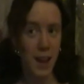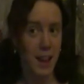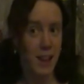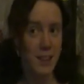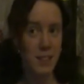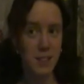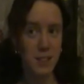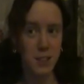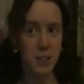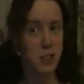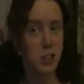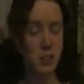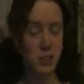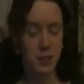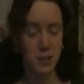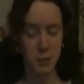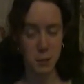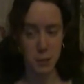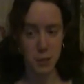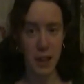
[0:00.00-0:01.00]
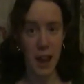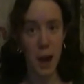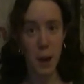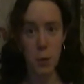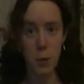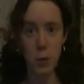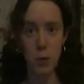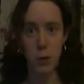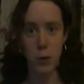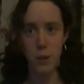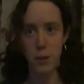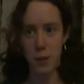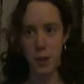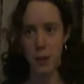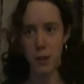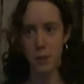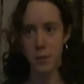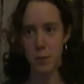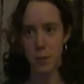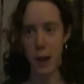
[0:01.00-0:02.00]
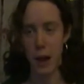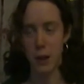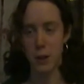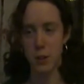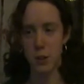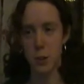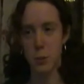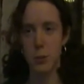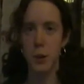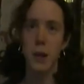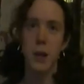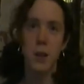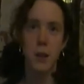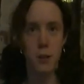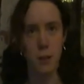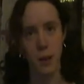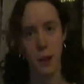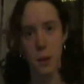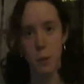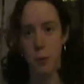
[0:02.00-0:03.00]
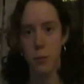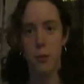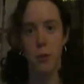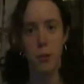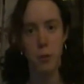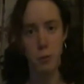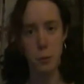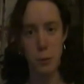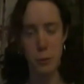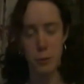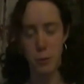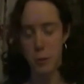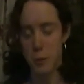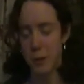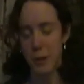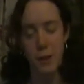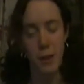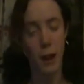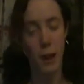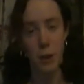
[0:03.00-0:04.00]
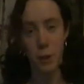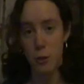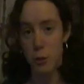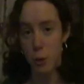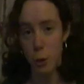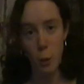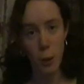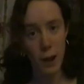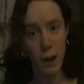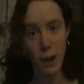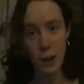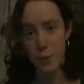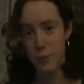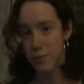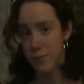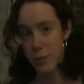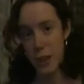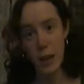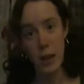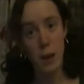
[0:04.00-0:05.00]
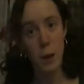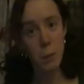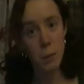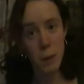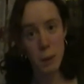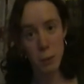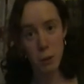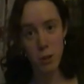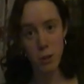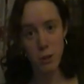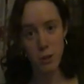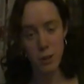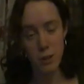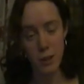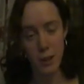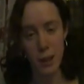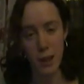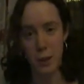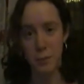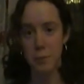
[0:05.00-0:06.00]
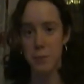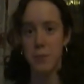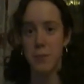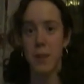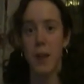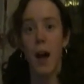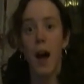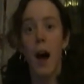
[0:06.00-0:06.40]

It's just taboo. It's like actually breaking your leg before a performance. I don't know why. People are insane.